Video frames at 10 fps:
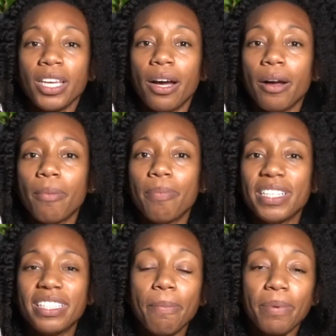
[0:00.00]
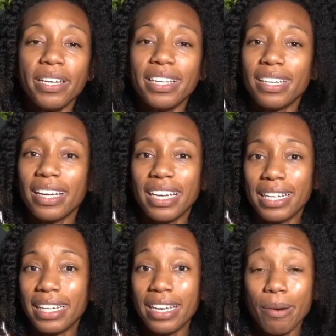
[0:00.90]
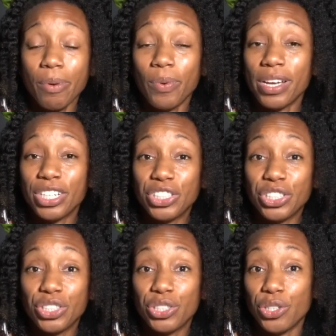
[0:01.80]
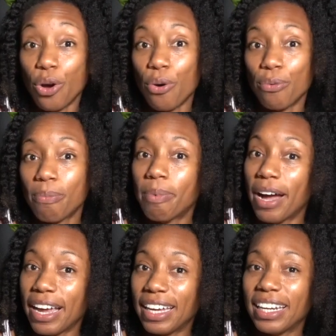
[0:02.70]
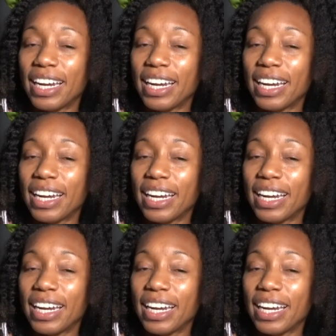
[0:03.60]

But simply, again, key number one is just don't buy it.